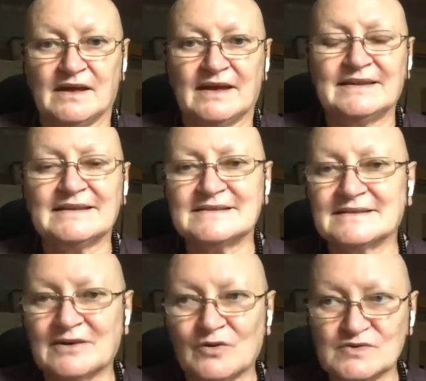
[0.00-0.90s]
And that
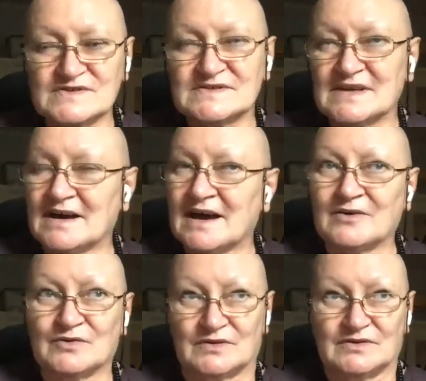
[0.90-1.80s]
goes
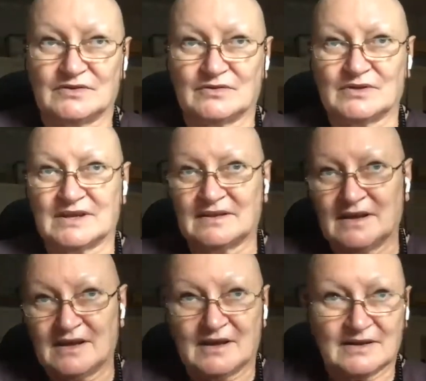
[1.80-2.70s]
out, then
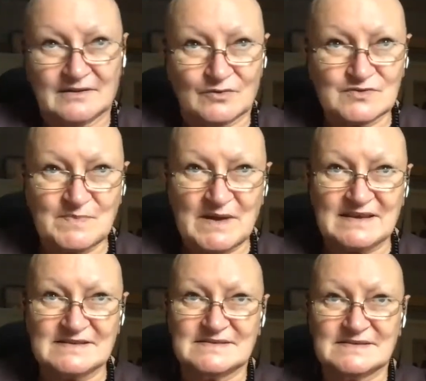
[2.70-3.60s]
those
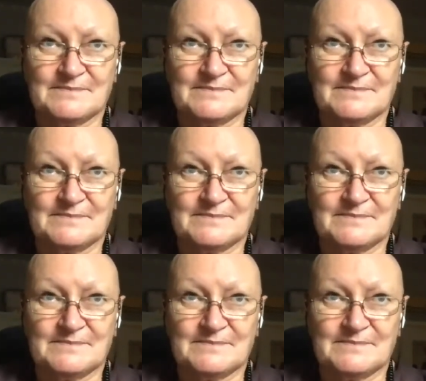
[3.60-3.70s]
beings